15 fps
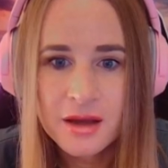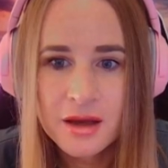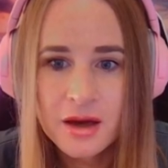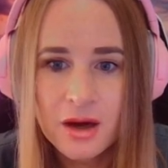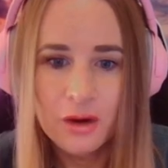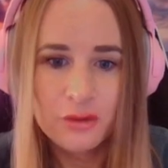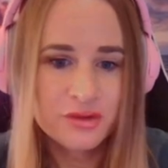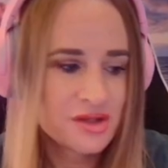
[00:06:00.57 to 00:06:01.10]

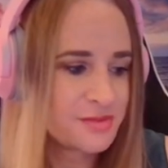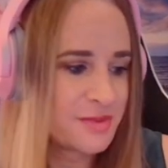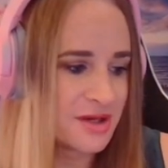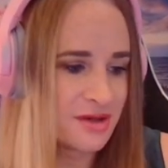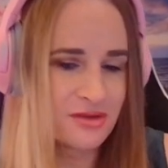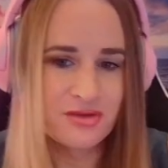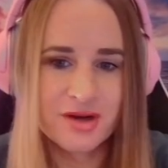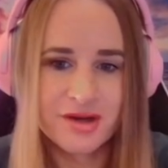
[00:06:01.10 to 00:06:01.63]
Hold and
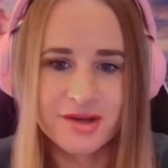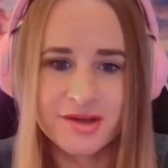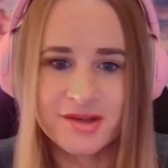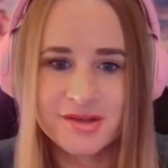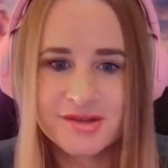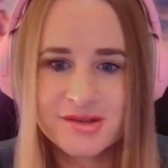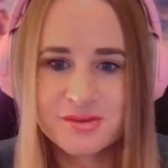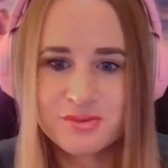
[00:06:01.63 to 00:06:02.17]
spin triggered.
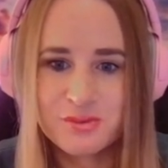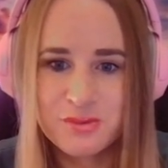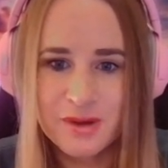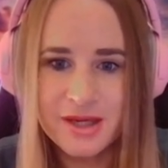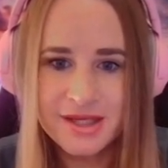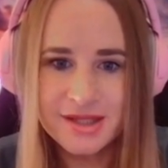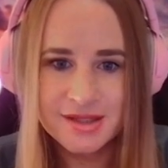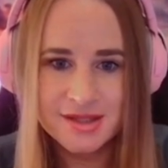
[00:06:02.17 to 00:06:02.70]

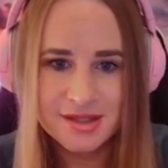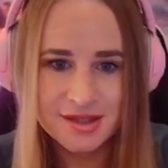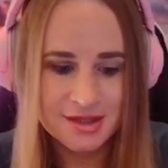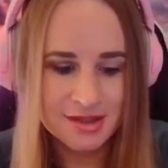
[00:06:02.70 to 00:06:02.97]
Sweet.